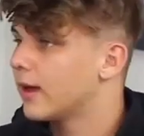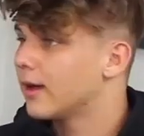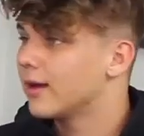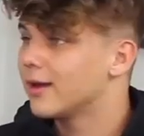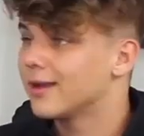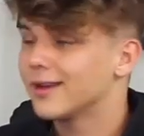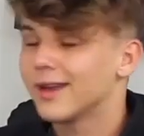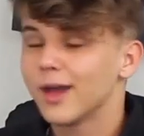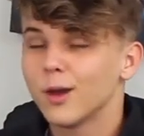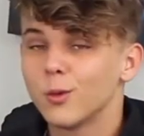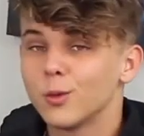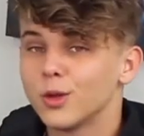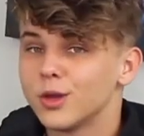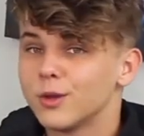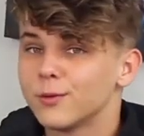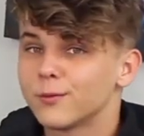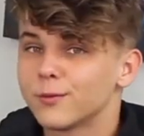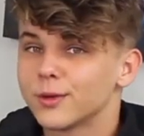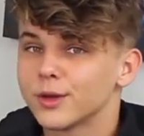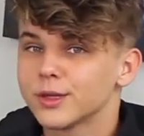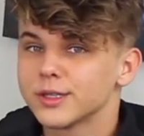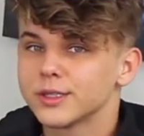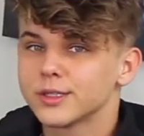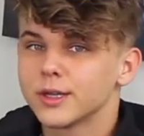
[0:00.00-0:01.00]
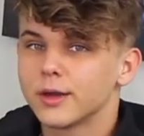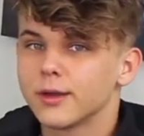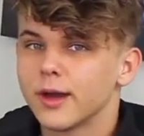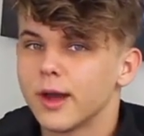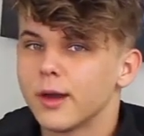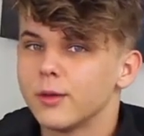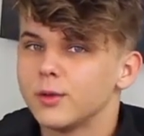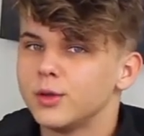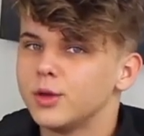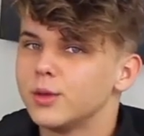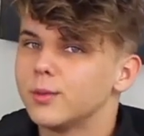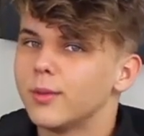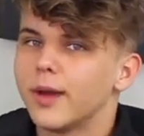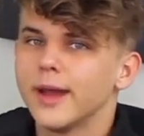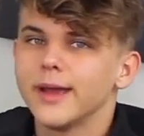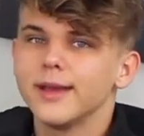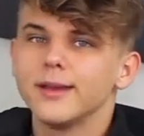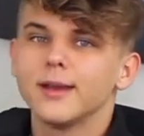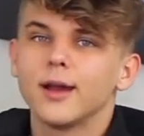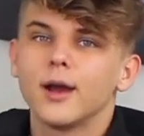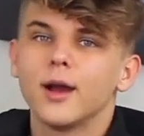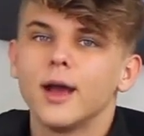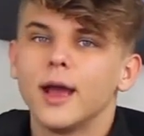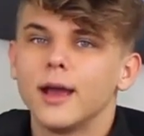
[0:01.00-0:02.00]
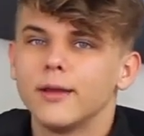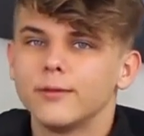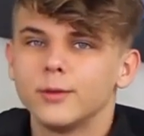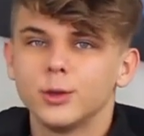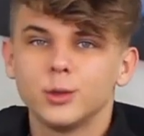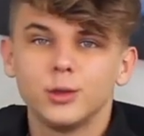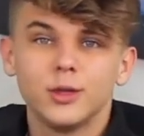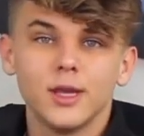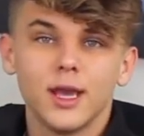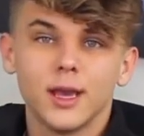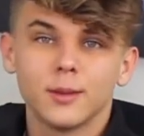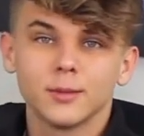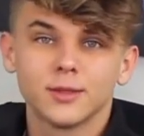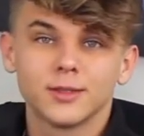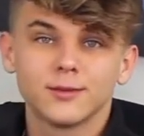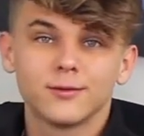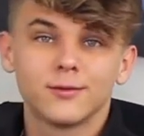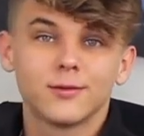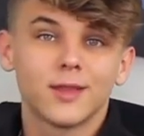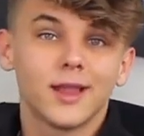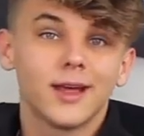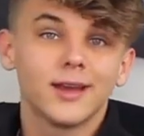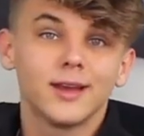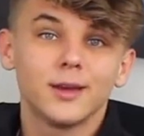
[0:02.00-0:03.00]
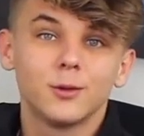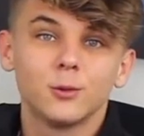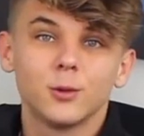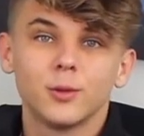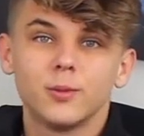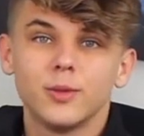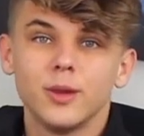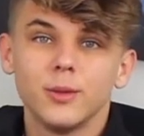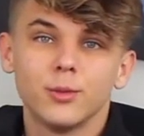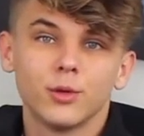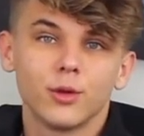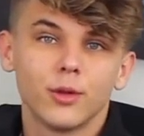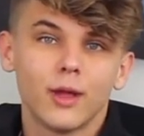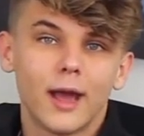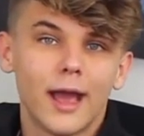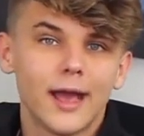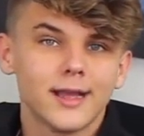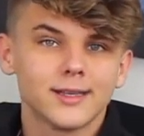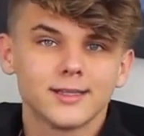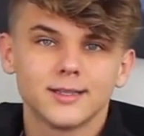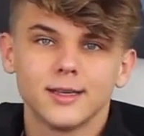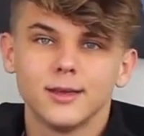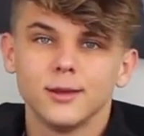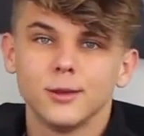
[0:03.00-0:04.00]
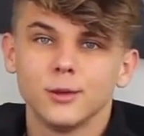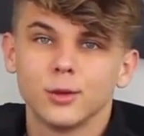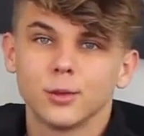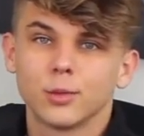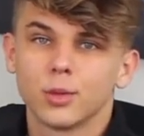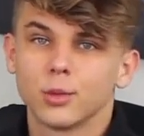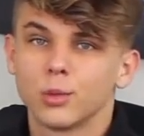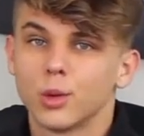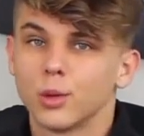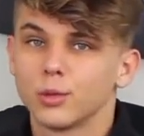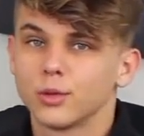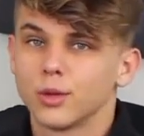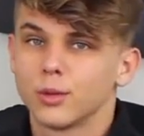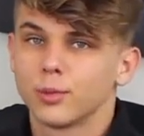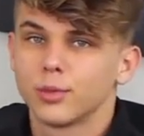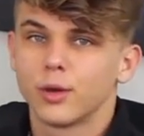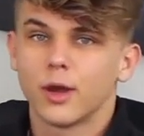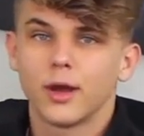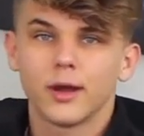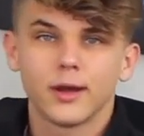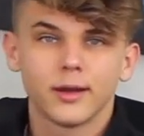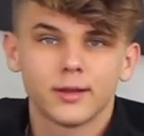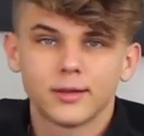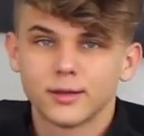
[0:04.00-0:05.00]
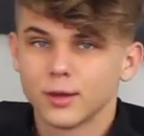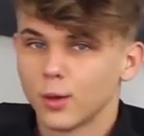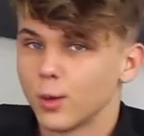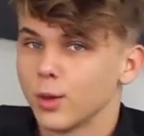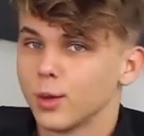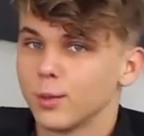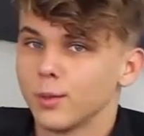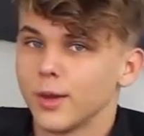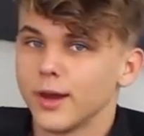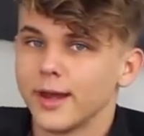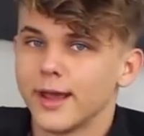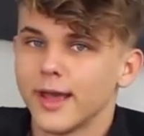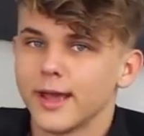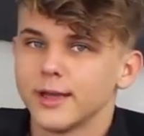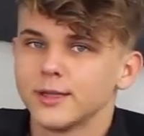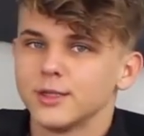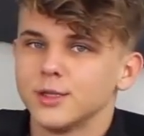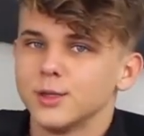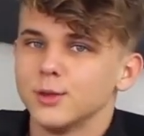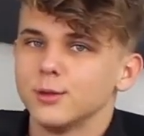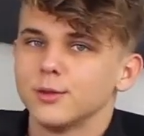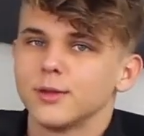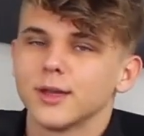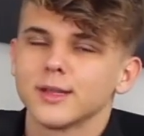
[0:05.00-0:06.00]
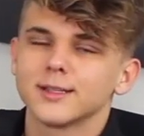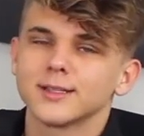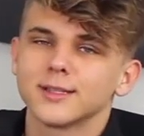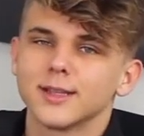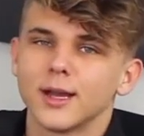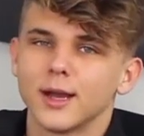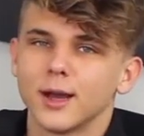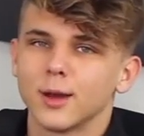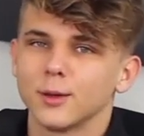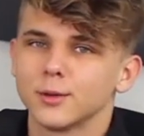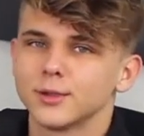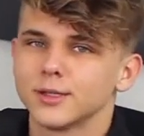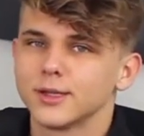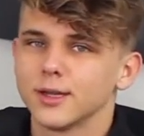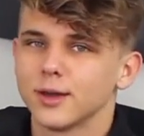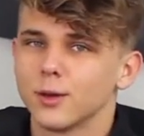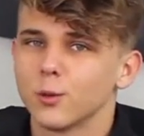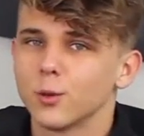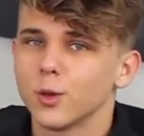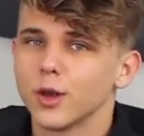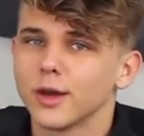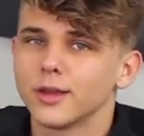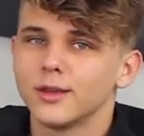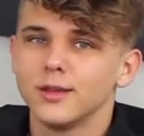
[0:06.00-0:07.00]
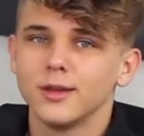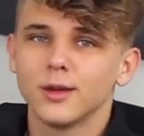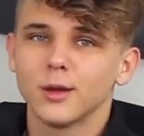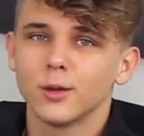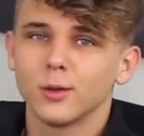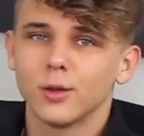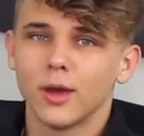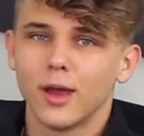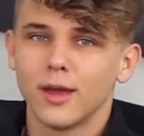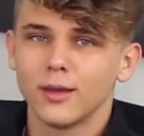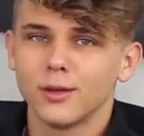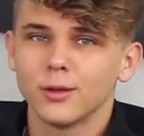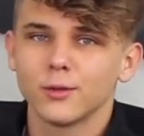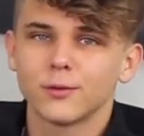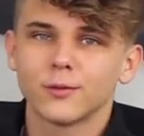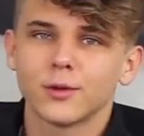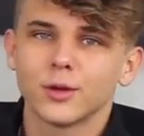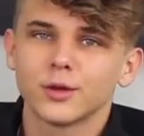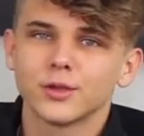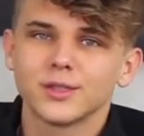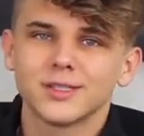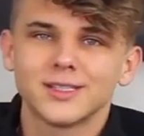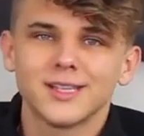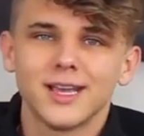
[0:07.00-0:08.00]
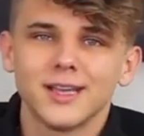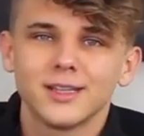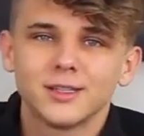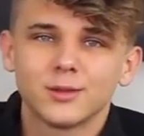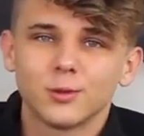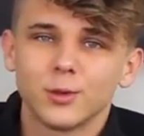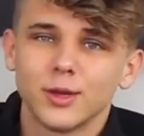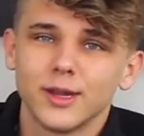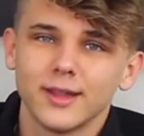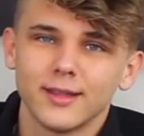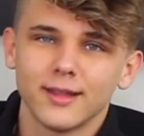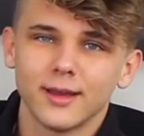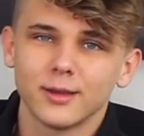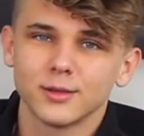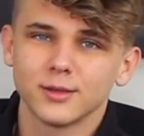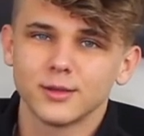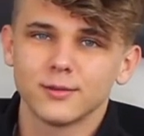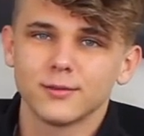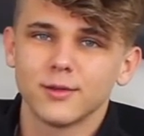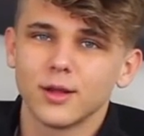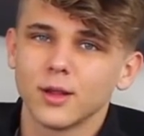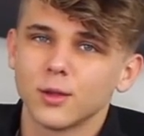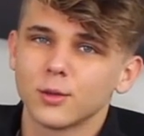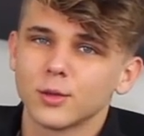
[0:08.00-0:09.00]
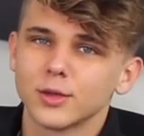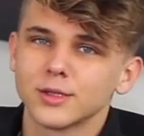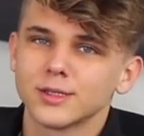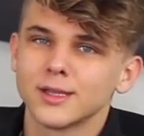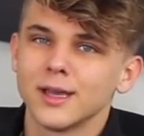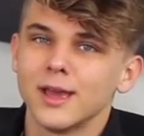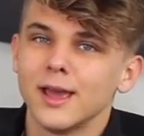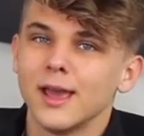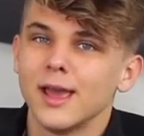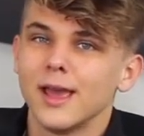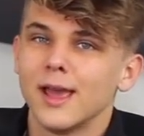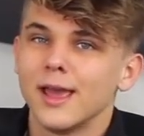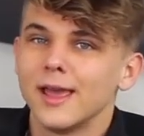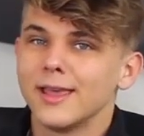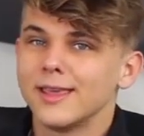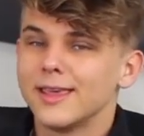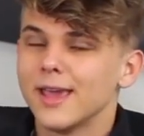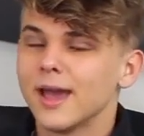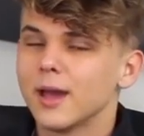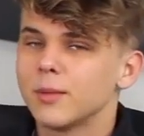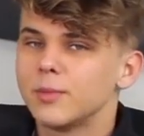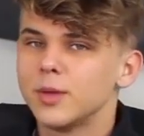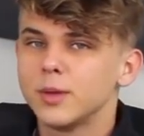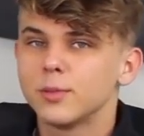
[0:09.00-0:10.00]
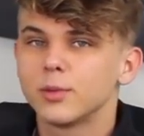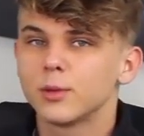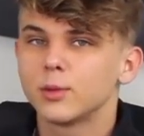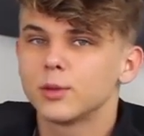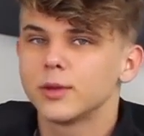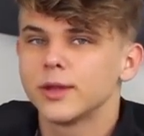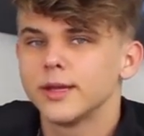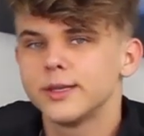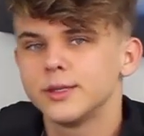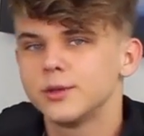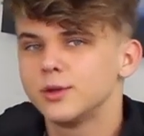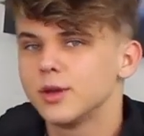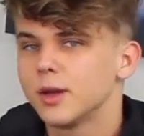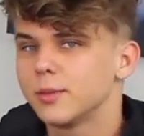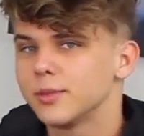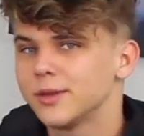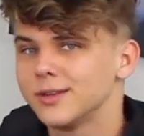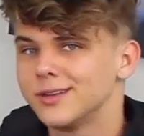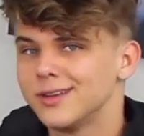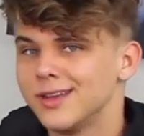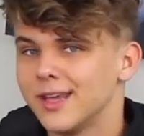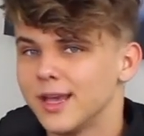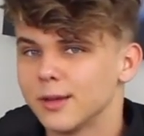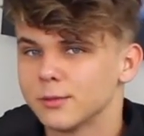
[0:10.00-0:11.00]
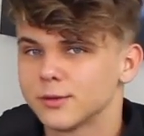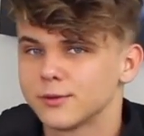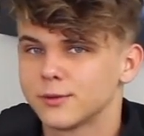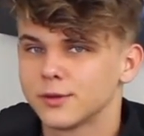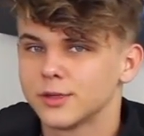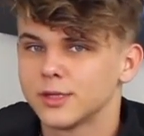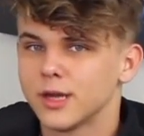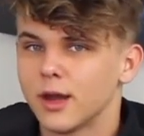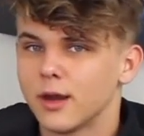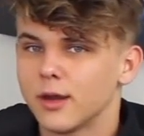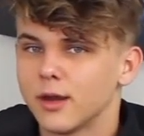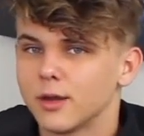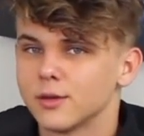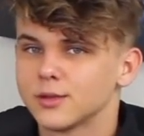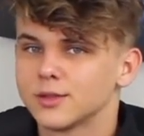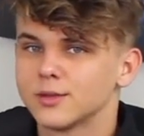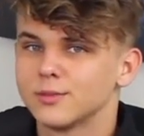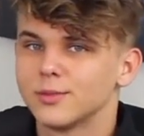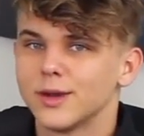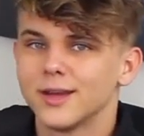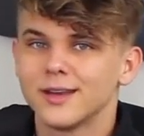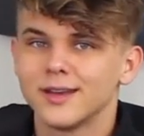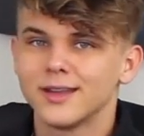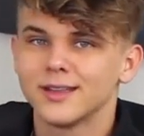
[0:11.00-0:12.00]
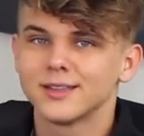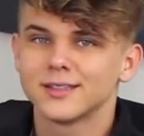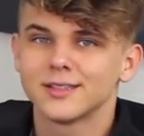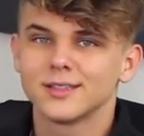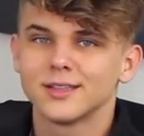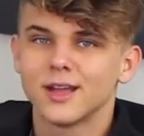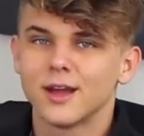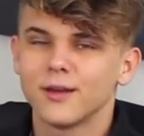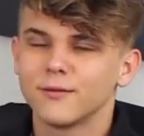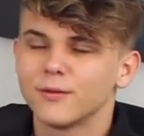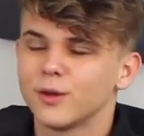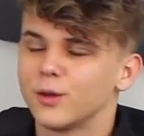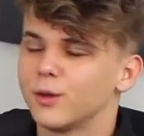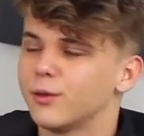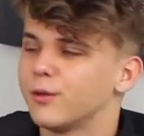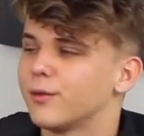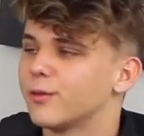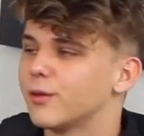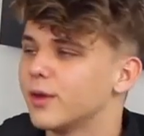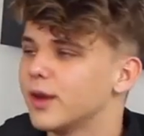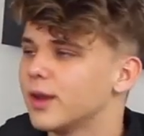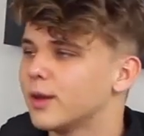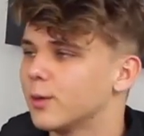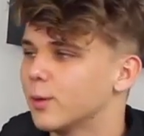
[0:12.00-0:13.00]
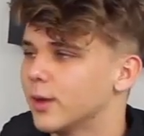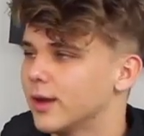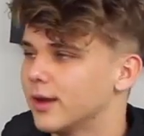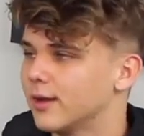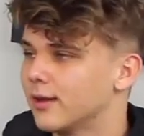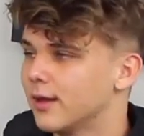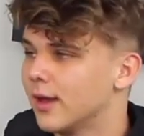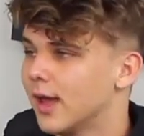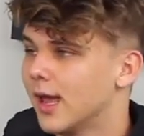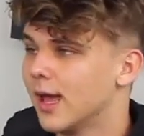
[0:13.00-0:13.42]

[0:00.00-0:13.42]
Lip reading: And now when you first start out, you might not have your DMs flooded with people asking you to promote the product, throwing money at you. That's not how it's going to work. Your first 10, 20,000 followers, yeah, people will hit you up in DMs for shoutouts, but it's not very frequent.